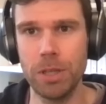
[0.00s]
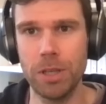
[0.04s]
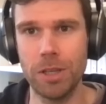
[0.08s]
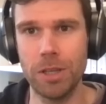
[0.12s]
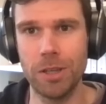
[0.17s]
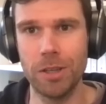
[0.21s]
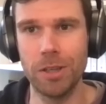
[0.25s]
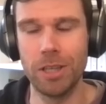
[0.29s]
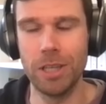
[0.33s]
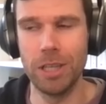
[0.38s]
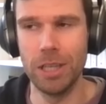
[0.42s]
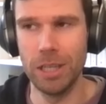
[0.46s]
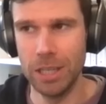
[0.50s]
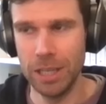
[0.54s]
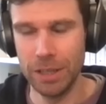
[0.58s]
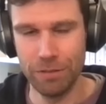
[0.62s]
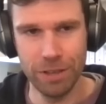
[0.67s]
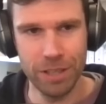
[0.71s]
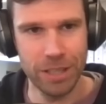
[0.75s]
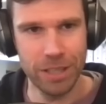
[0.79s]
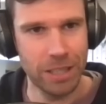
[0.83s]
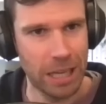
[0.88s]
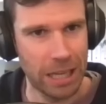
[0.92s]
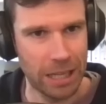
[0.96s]
are
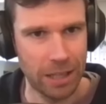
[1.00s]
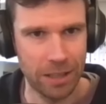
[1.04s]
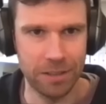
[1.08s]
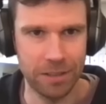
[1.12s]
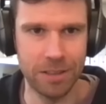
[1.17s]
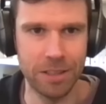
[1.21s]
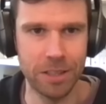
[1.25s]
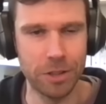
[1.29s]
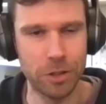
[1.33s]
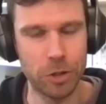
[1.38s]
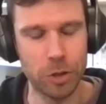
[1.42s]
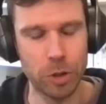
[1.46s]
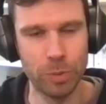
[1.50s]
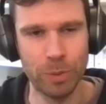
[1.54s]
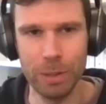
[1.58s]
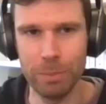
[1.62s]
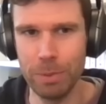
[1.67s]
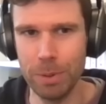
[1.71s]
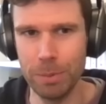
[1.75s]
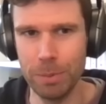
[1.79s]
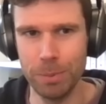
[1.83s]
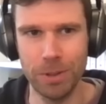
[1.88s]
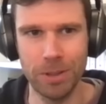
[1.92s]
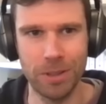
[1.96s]
living healthy, assuming
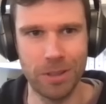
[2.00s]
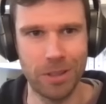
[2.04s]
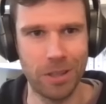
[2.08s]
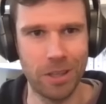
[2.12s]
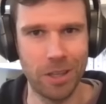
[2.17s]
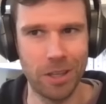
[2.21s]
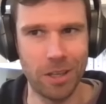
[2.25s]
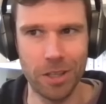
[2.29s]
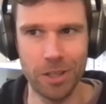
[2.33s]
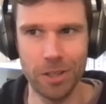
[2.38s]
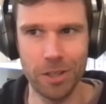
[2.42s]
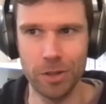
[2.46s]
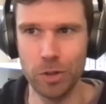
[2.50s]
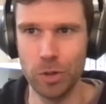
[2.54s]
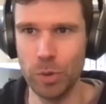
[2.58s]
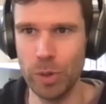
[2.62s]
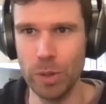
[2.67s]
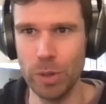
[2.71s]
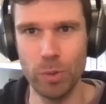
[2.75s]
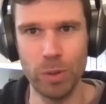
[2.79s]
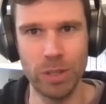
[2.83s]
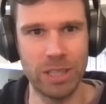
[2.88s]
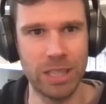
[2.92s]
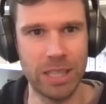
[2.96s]
people are
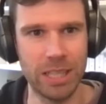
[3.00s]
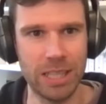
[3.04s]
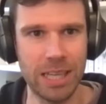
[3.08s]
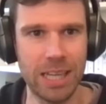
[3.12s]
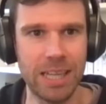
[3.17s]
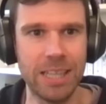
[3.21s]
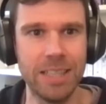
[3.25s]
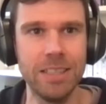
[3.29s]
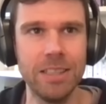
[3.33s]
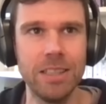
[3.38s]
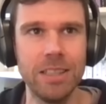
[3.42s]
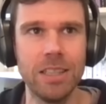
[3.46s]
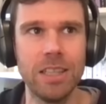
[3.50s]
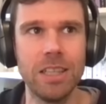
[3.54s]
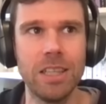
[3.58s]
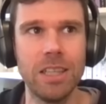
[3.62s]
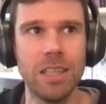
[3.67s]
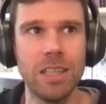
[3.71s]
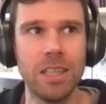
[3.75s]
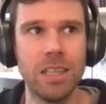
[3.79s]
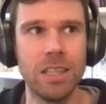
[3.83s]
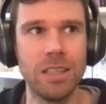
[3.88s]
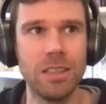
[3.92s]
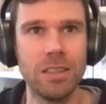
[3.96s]
doing what they can,
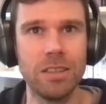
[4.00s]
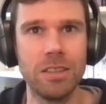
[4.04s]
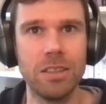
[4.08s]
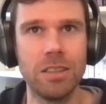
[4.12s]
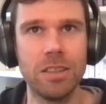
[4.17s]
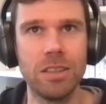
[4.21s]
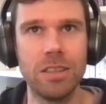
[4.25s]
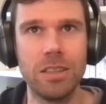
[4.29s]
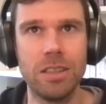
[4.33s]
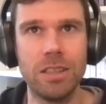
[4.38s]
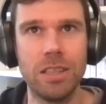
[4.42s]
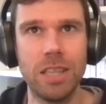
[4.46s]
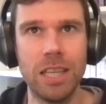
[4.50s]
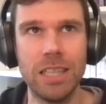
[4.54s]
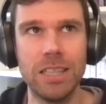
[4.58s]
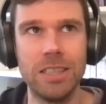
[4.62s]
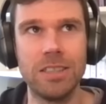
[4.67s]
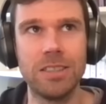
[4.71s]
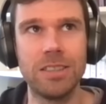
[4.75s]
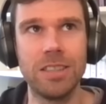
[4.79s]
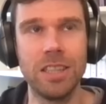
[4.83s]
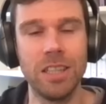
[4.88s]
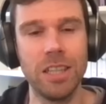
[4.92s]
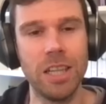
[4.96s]
they
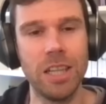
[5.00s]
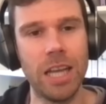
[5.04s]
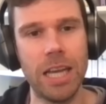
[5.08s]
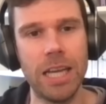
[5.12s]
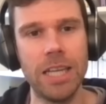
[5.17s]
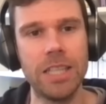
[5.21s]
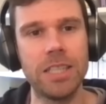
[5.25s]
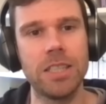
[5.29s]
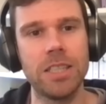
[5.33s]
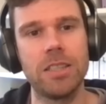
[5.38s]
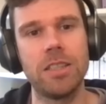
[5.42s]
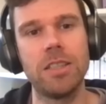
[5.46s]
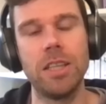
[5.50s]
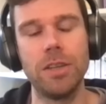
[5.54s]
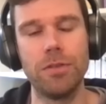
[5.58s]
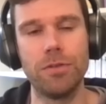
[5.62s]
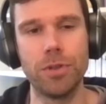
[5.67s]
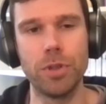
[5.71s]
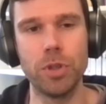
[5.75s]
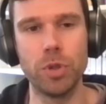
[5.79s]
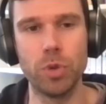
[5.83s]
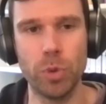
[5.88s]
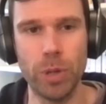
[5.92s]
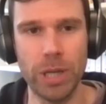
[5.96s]
still age at a
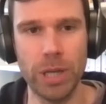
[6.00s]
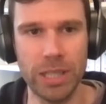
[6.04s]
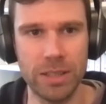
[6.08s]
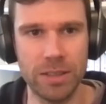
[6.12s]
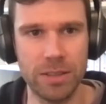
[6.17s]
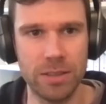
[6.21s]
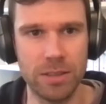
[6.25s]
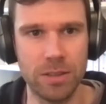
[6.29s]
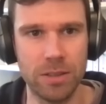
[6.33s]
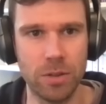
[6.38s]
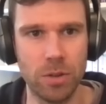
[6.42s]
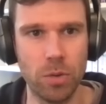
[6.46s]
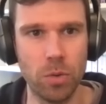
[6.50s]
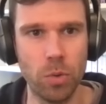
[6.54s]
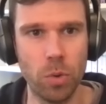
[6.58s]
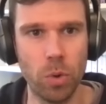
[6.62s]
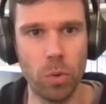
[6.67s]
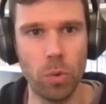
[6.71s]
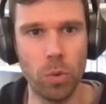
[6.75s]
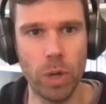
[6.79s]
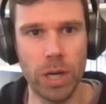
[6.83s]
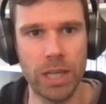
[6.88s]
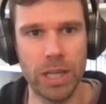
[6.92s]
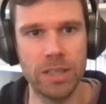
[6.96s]
different rate.
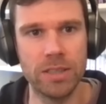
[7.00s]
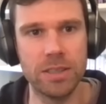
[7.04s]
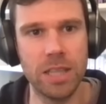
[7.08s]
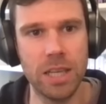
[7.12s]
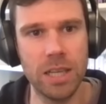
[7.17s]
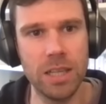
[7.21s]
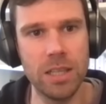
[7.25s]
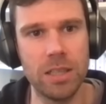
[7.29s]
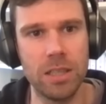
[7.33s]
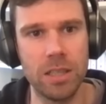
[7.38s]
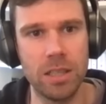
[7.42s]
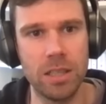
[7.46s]
Why is that?